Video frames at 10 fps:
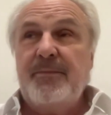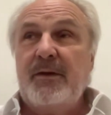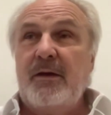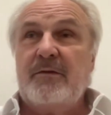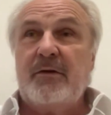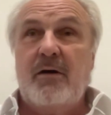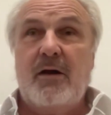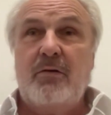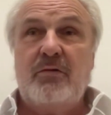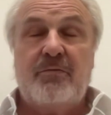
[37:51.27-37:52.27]
And so I
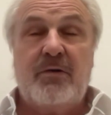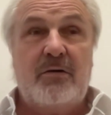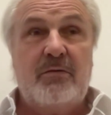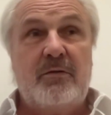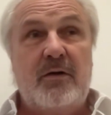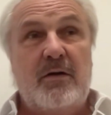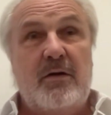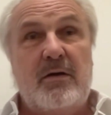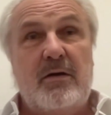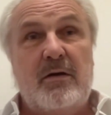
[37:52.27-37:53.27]
looked around
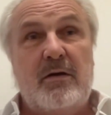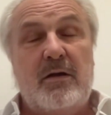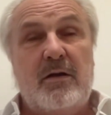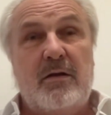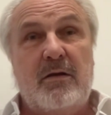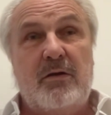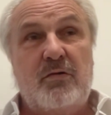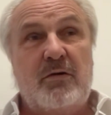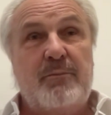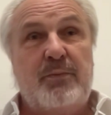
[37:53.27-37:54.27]
in
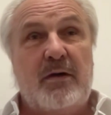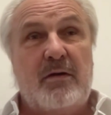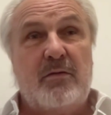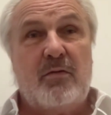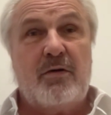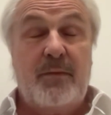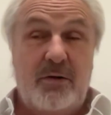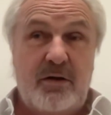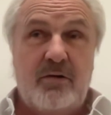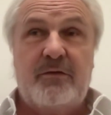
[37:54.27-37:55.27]
Europe and North
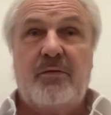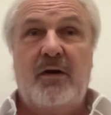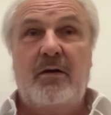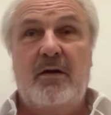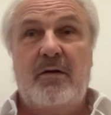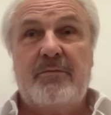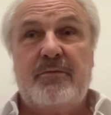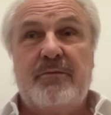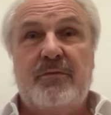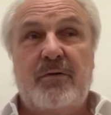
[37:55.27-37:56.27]
America, Australia
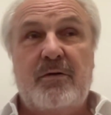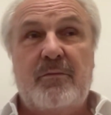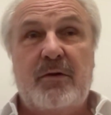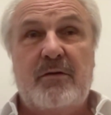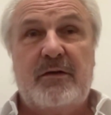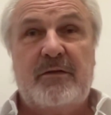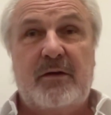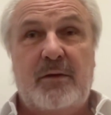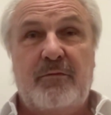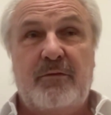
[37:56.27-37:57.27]
for this
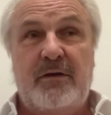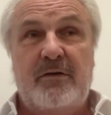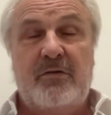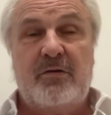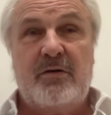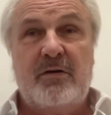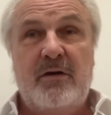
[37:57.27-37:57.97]
type of literature,